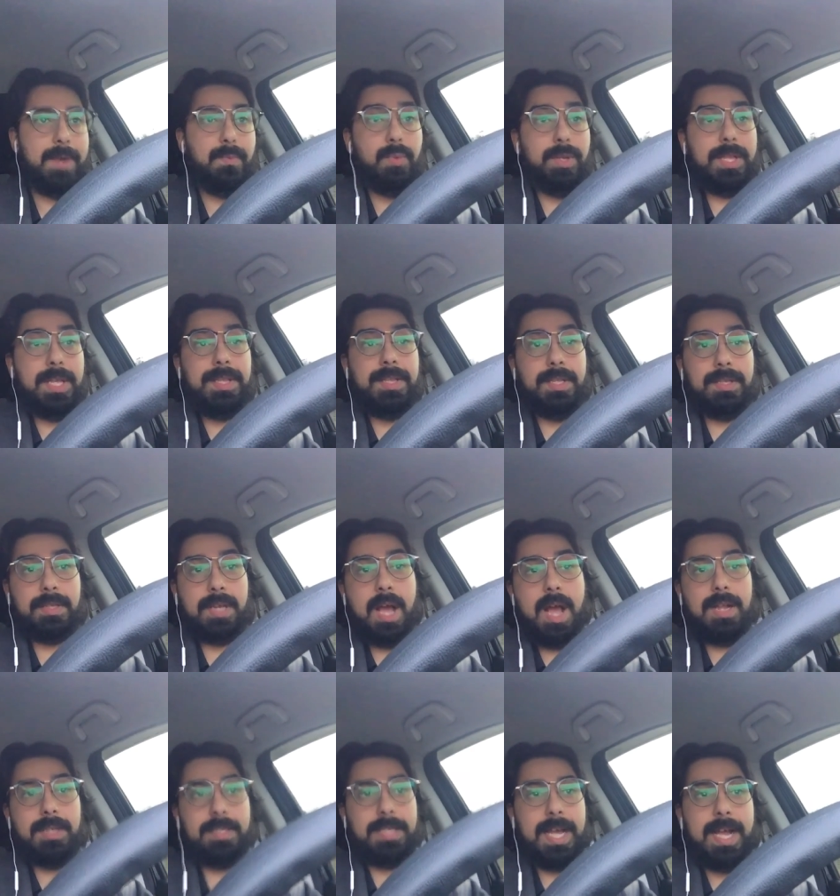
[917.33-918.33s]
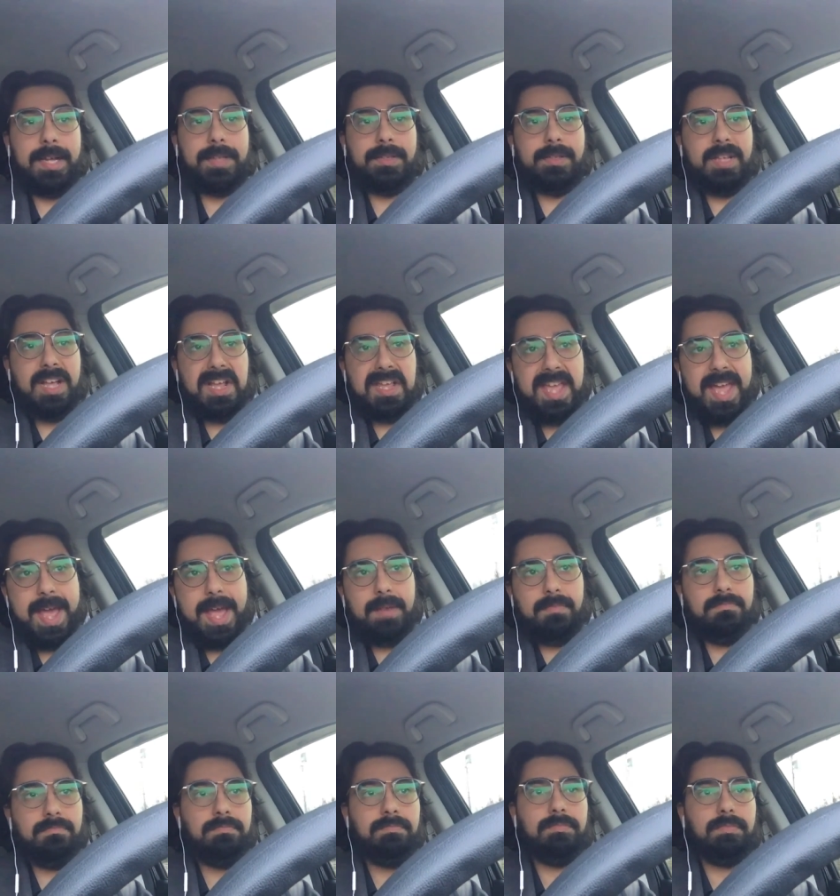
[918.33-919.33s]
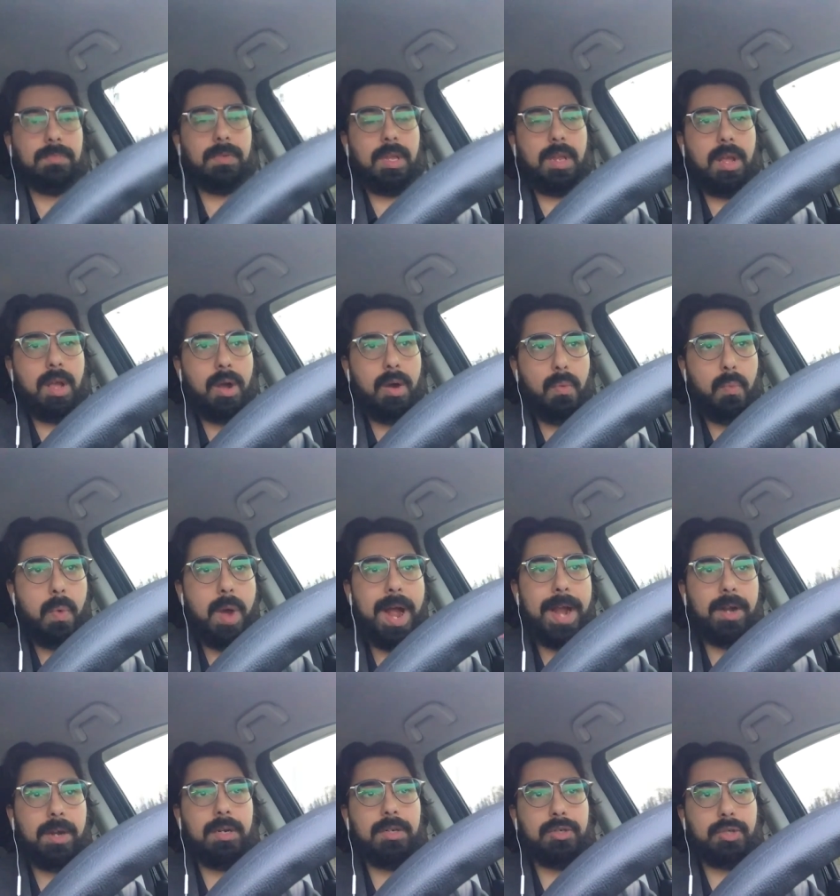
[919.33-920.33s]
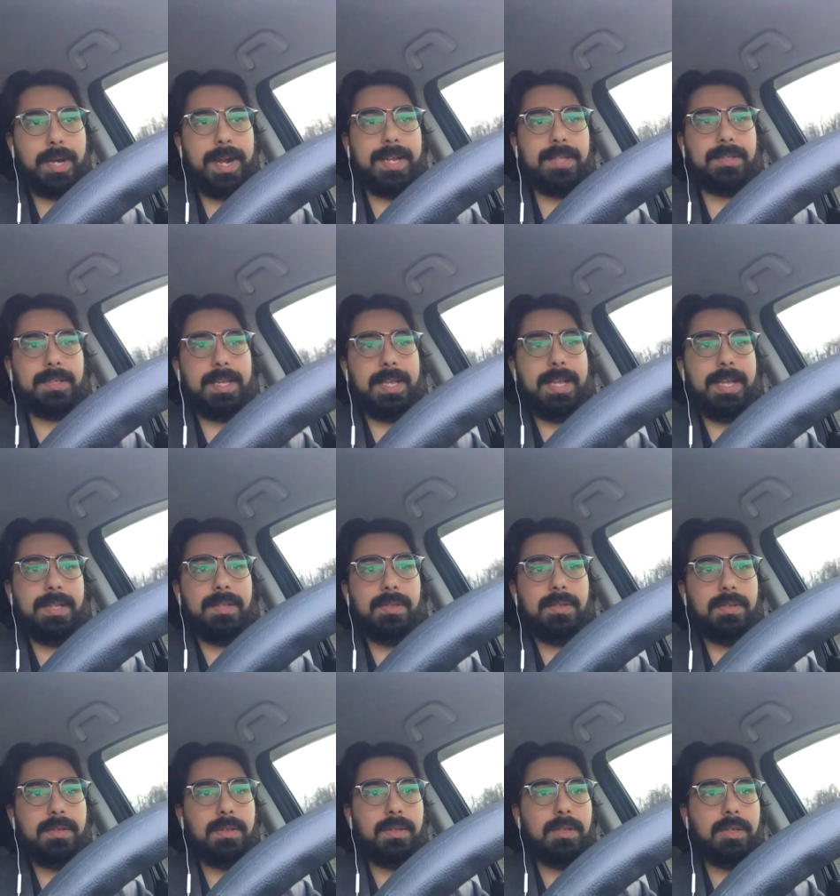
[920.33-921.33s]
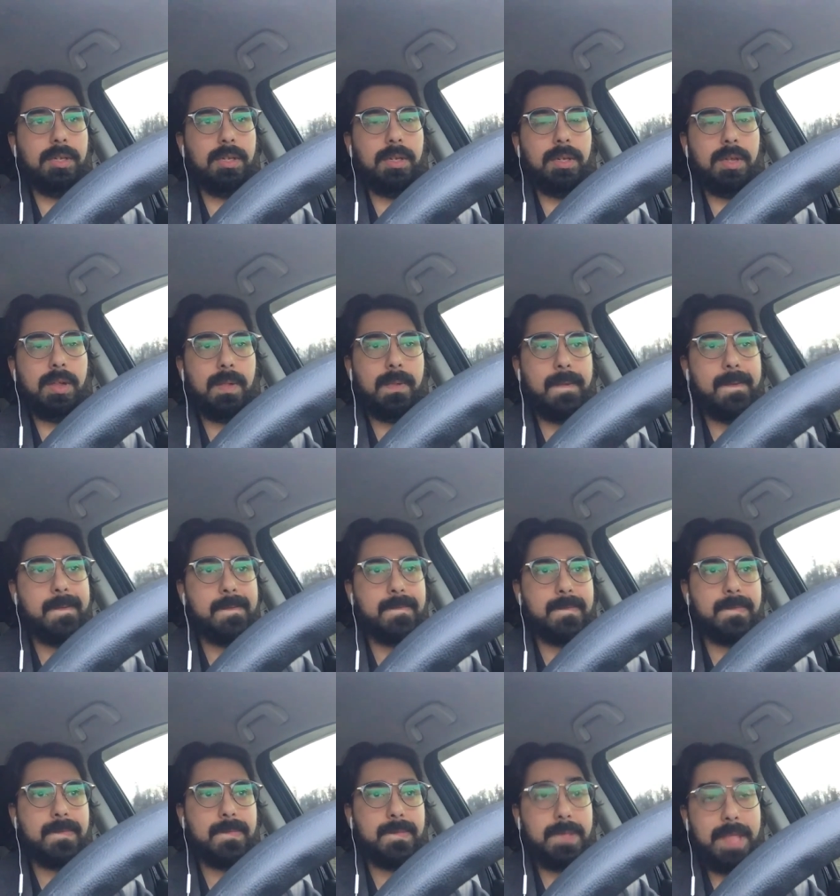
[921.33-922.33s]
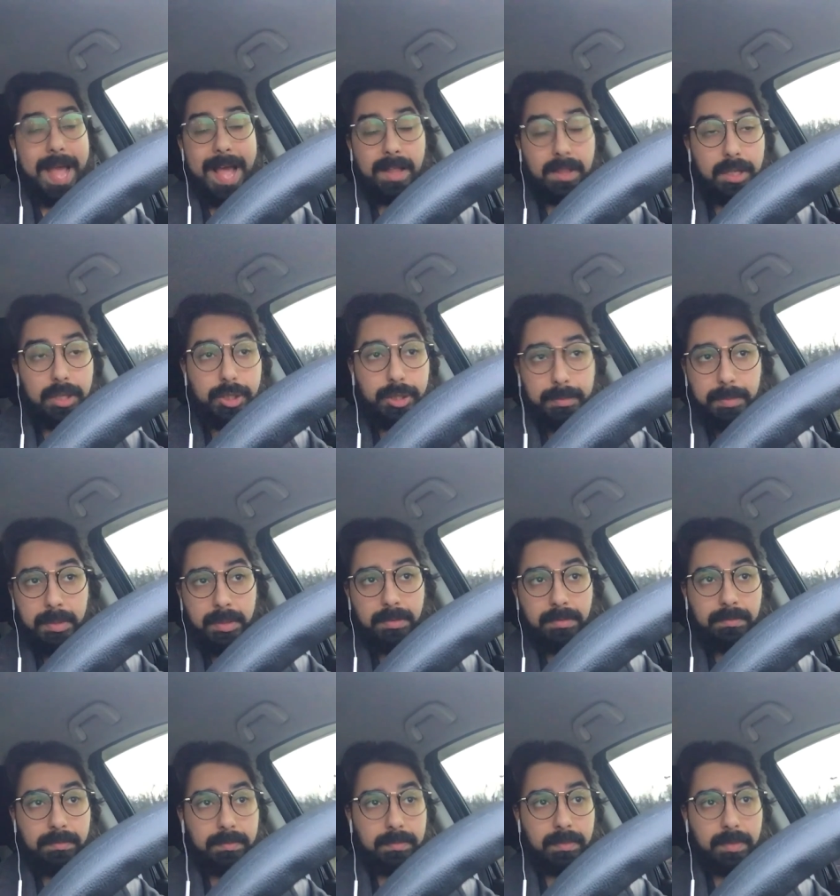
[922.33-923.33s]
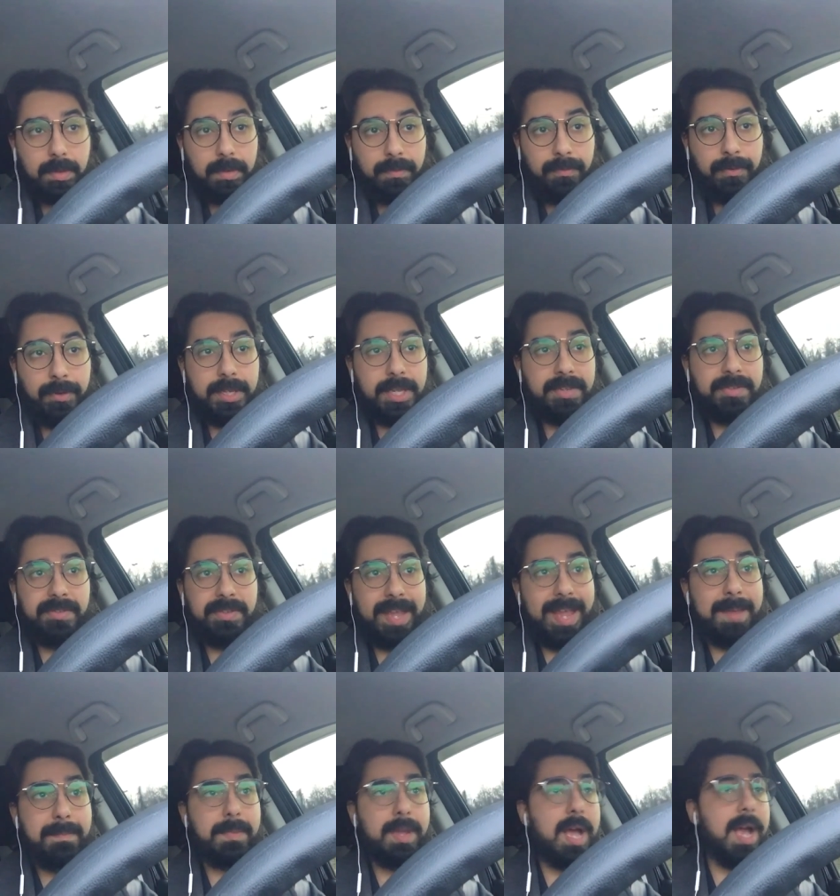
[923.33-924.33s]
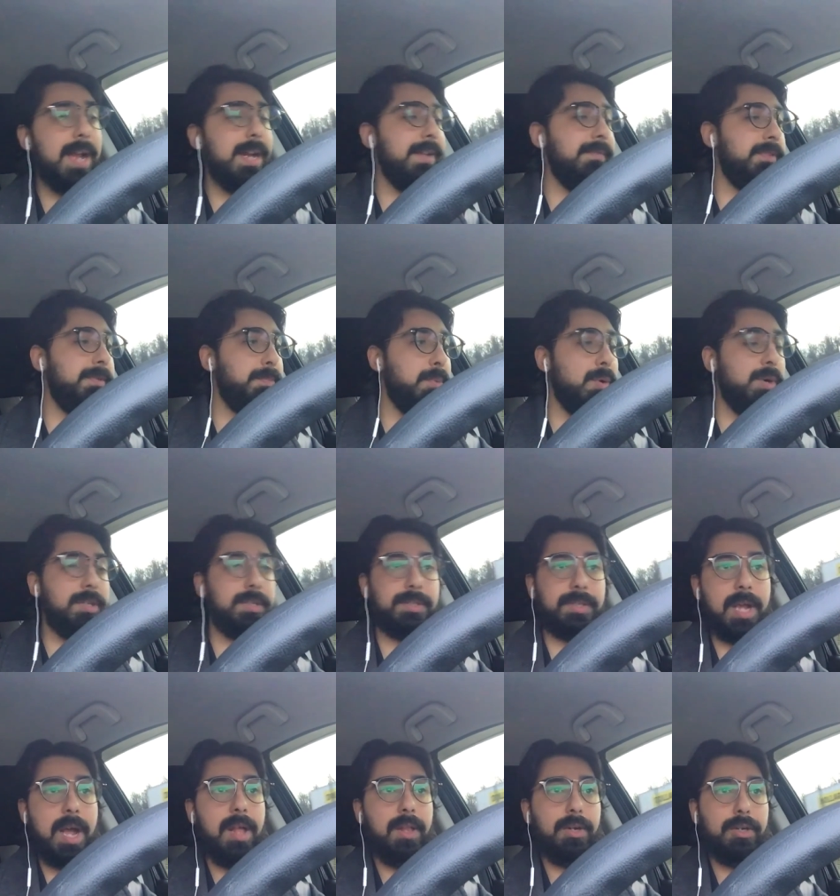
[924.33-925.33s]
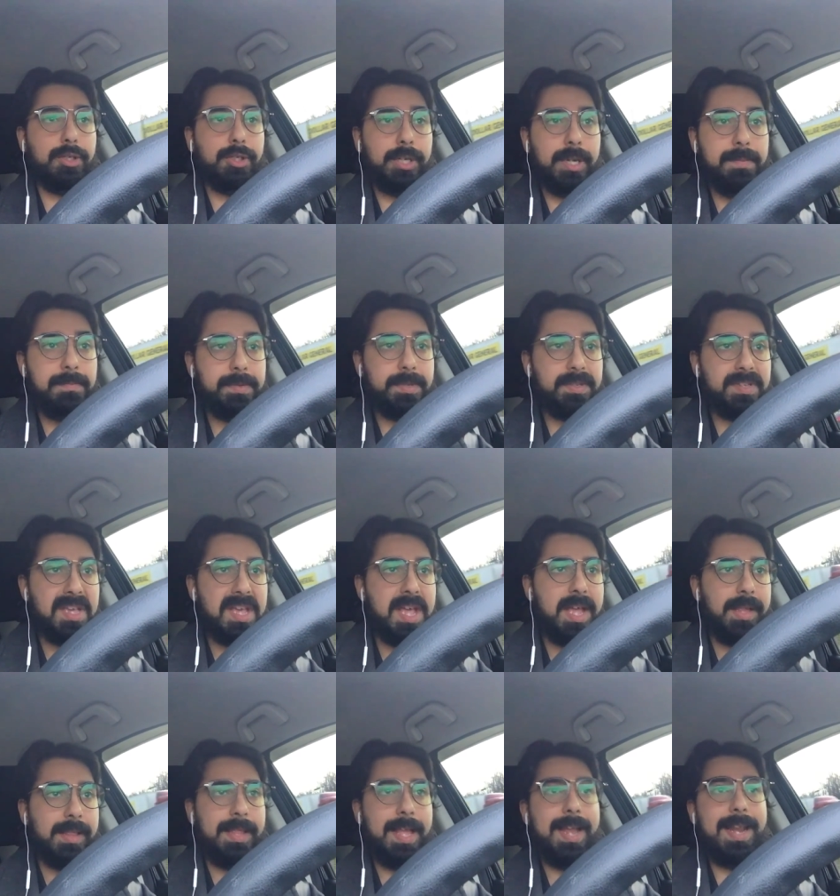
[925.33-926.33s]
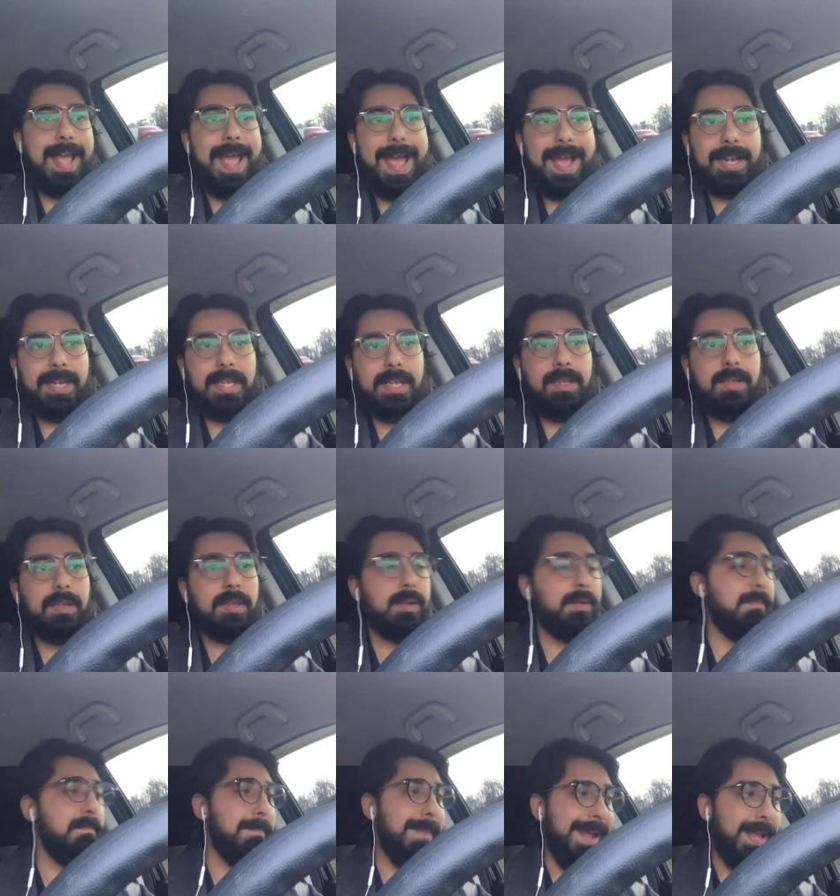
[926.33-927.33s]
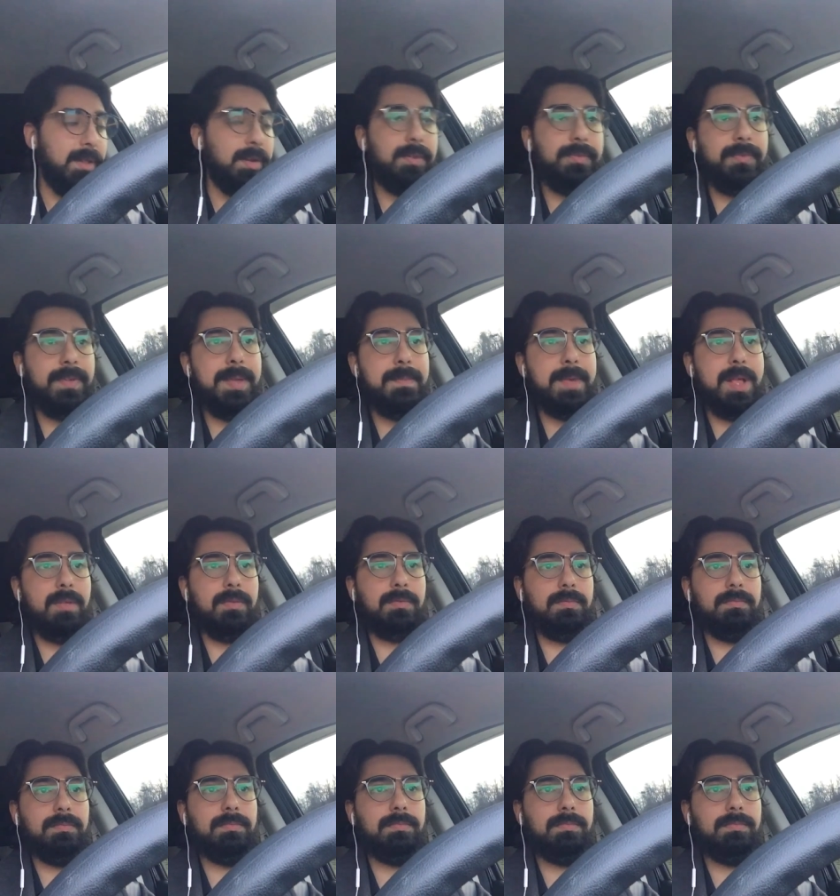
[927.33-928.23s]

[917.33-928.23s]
And within this context, again, why aren't trans kids eligible for the same kind of sport scholarships that any male or female,